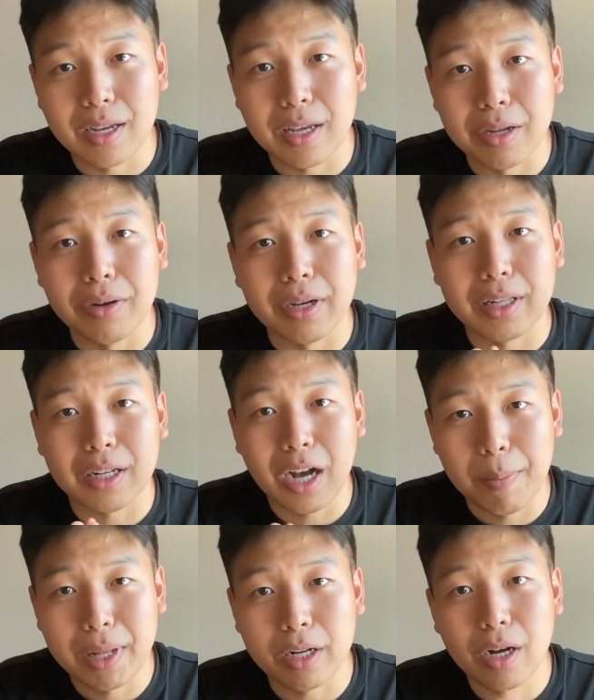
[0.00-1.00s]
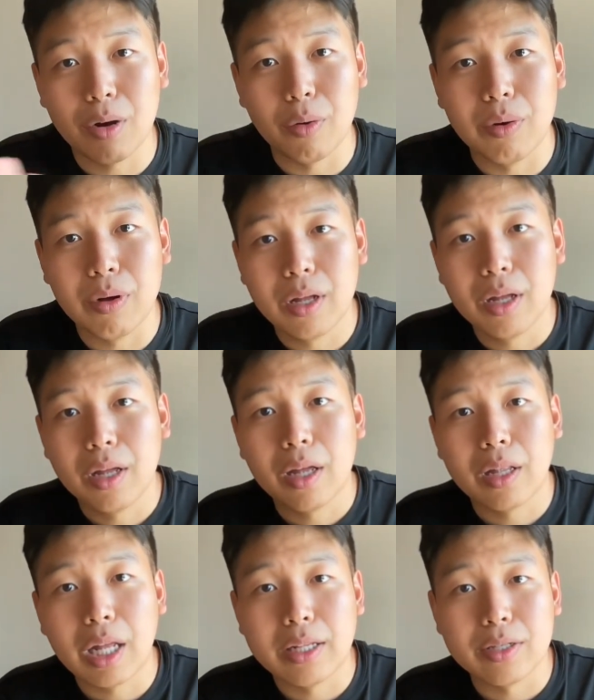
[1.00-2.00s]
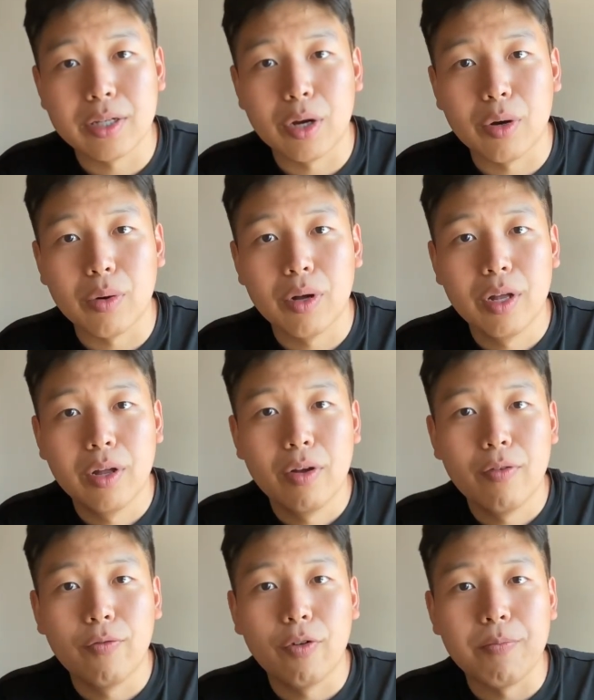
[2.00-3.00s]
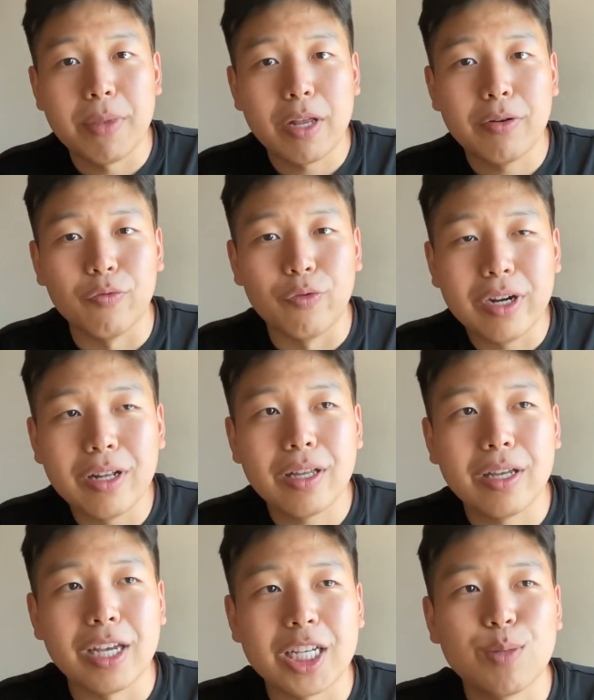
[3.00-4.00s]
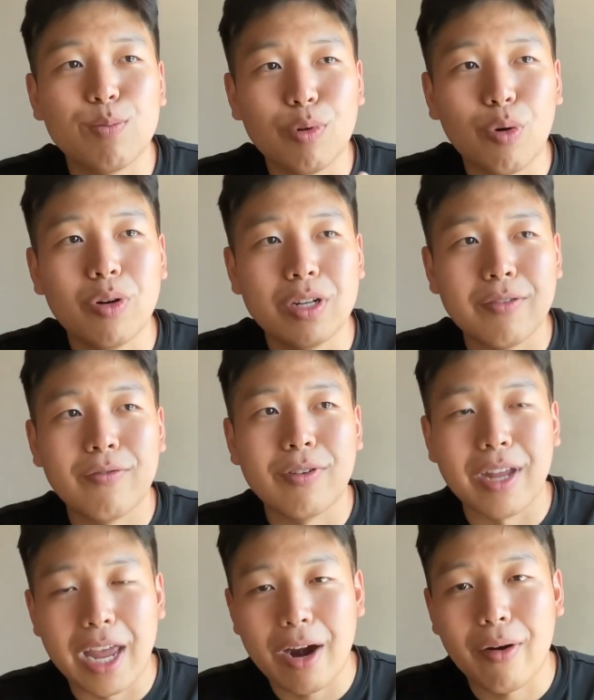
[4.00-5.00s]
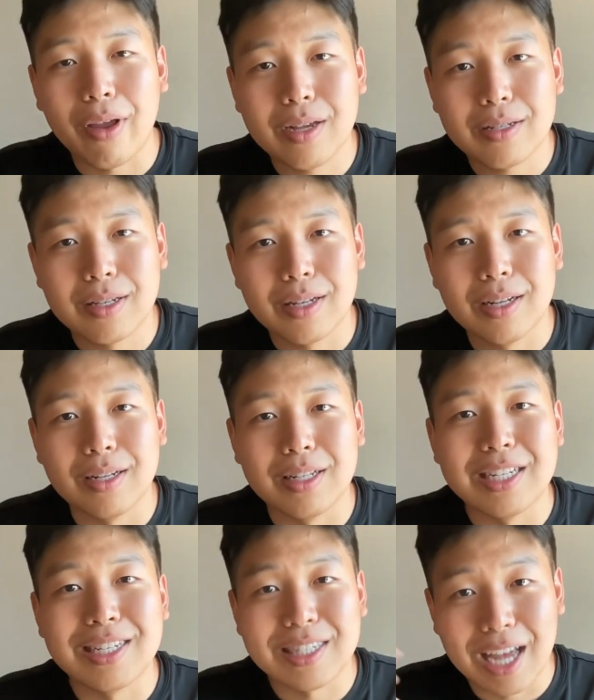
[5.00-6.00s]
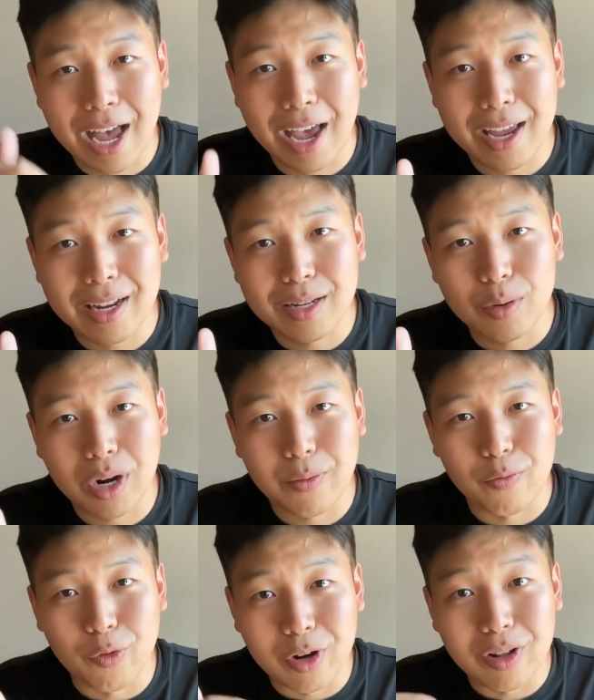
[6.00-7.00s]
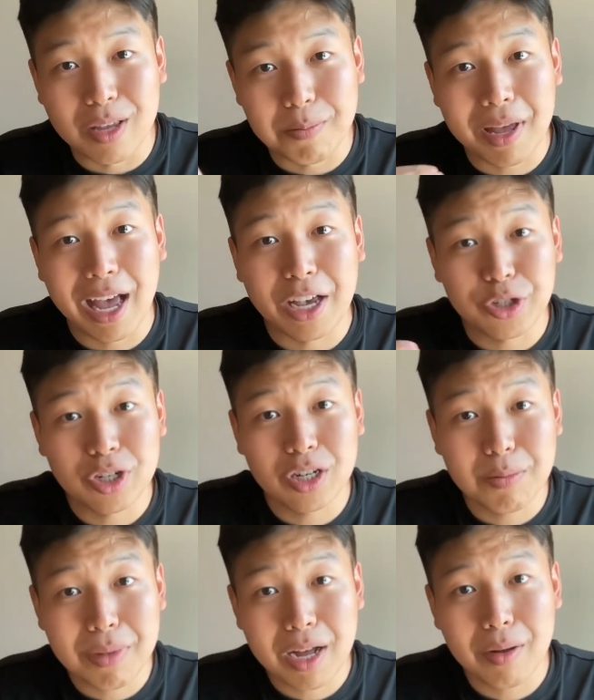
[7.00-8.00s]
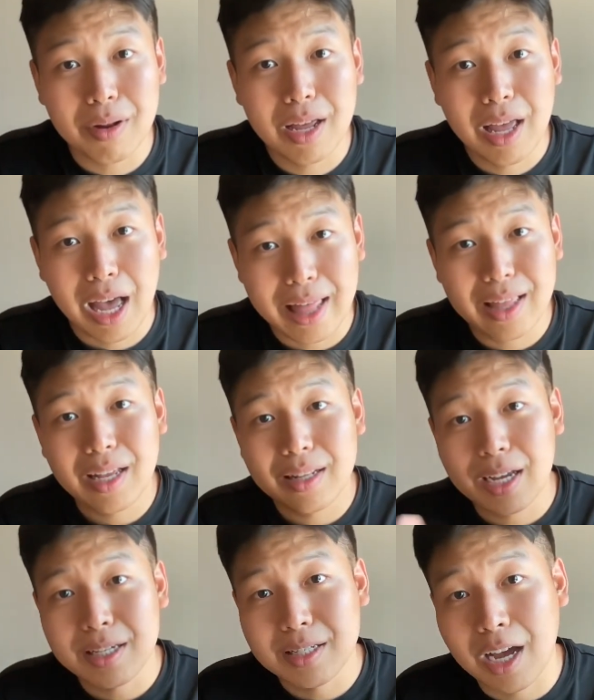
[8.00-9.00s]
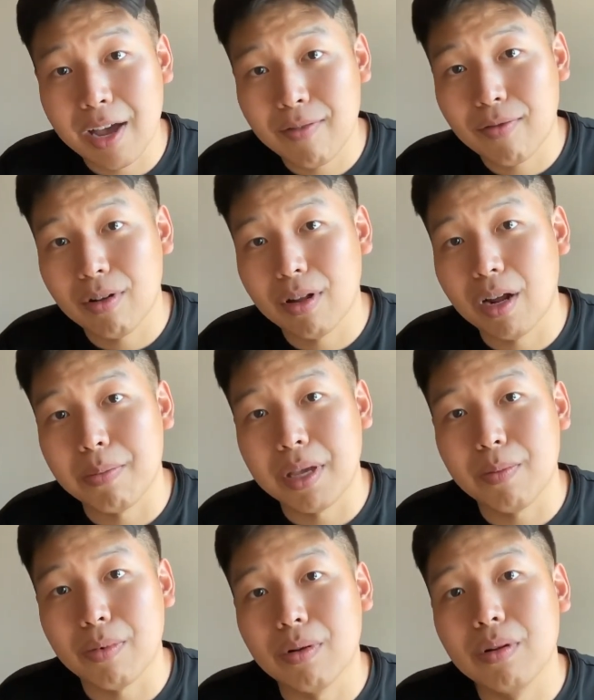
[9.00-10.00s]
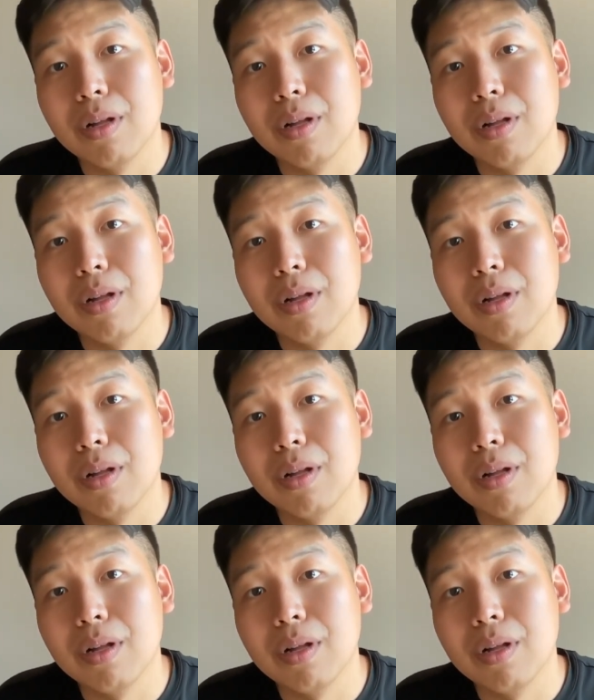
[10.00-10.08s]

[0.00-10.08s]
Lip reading: It could come and go. And so for me to really explore different areas and then decide what I'm really passionate about, I think that takes time for a lot of people.